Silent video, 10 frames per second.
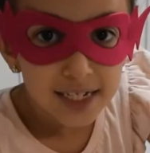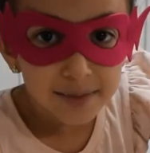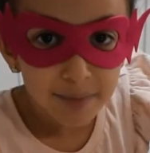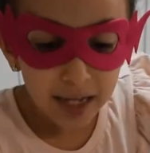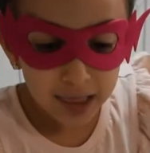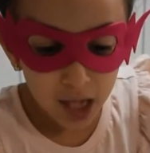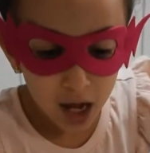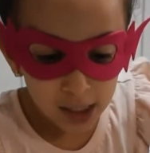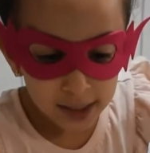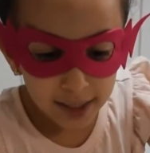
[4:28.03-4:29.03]
is my
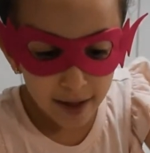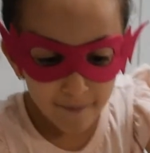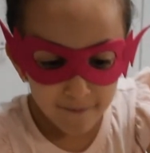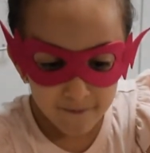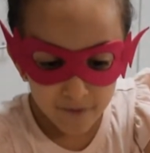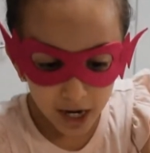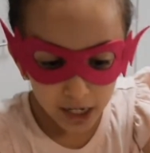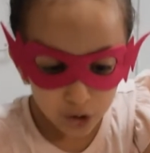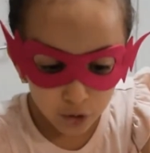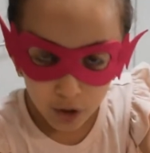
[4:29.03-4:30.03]
last and
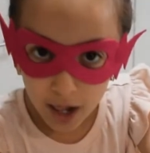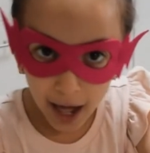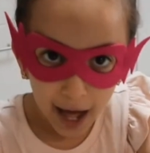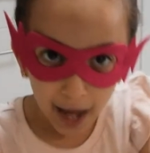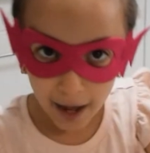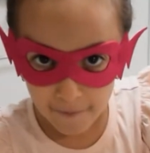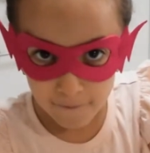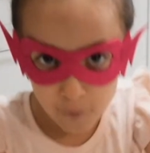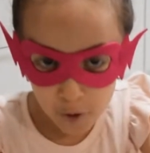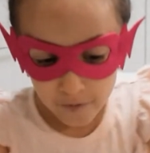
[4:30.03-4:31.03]
final
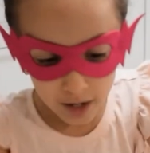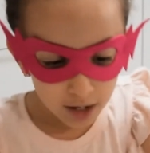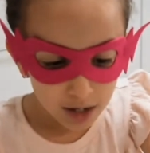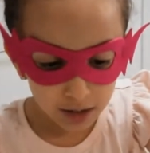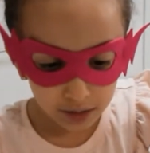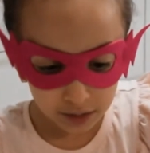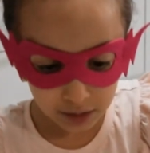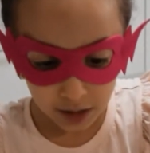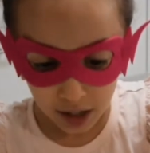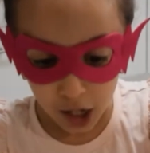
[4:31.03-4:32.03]
ahvuven.
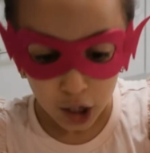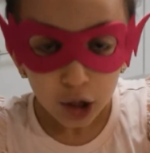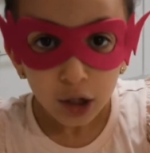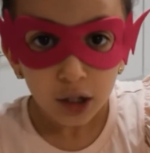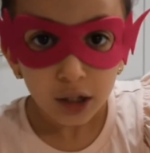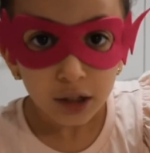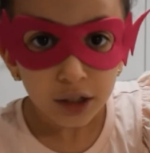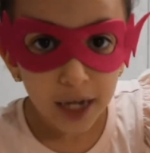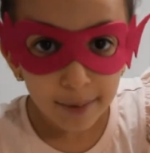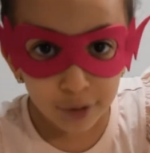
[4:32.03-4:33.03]

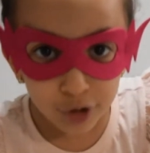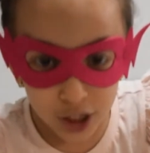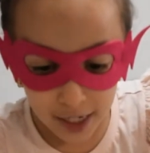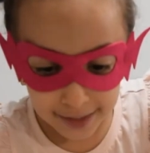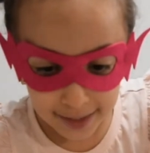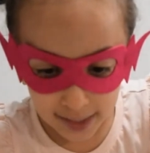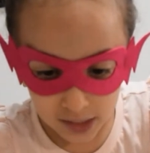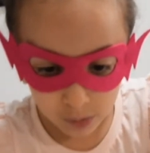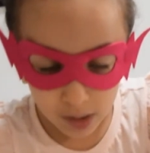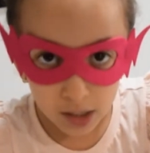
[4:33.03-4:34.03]
Double check this
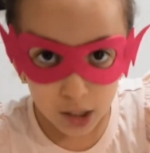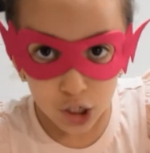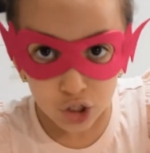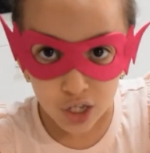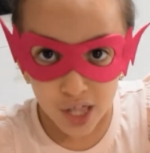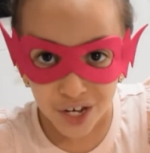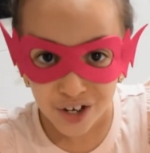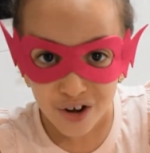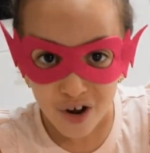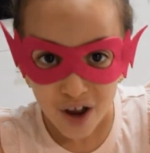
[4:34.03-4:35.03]
one so that you
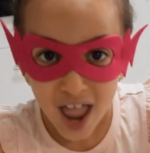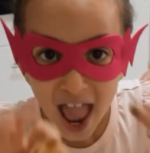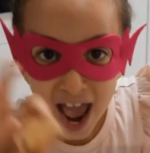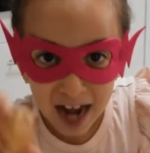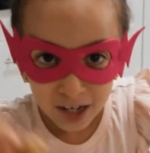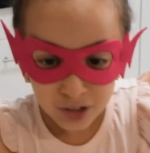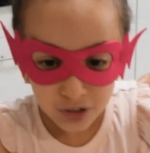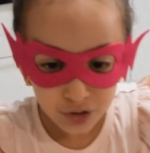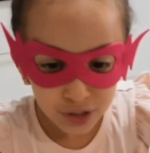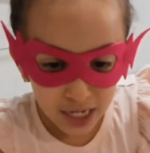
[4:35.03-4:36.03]
know how
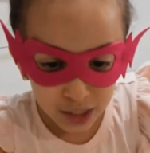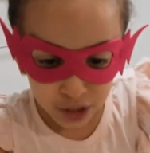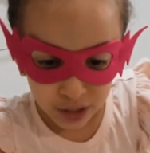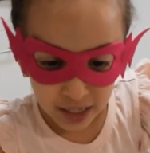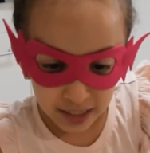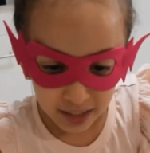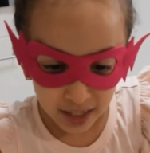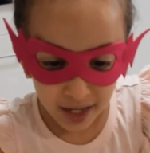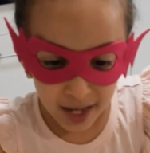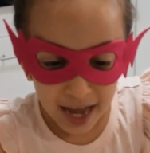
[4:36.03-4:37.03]
to actually
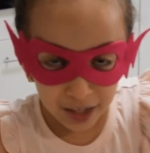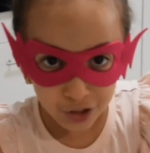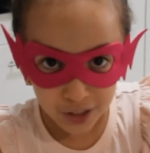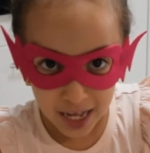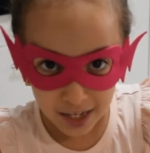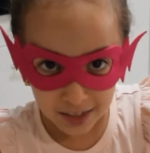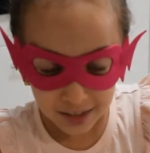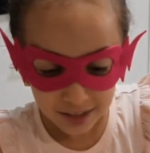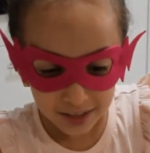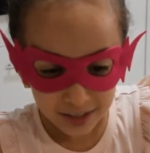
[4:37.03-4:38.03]
how to get
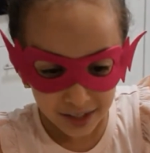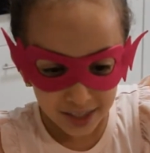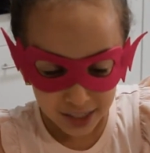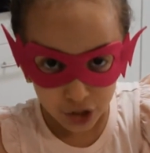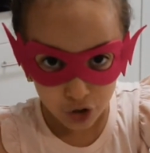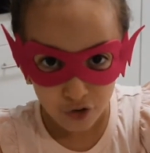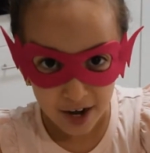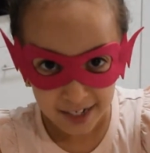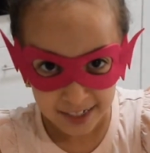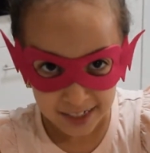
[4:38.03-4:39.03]
this
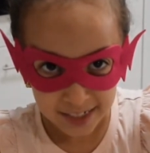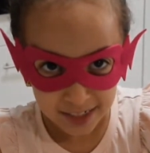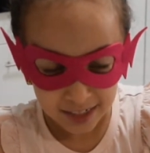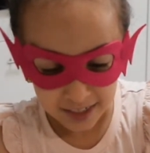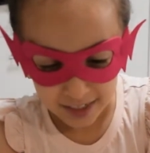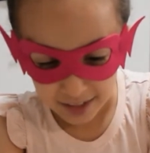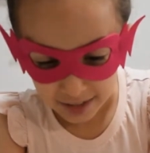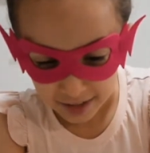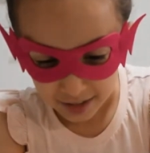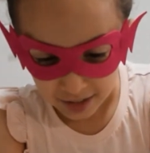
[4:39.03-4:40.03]
correct.
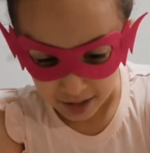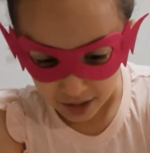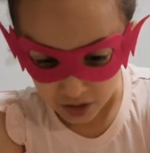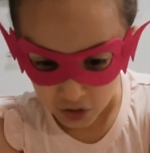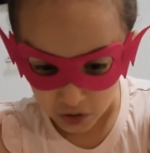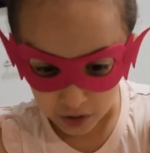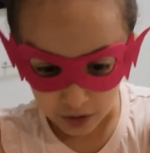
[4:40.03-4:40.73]
So,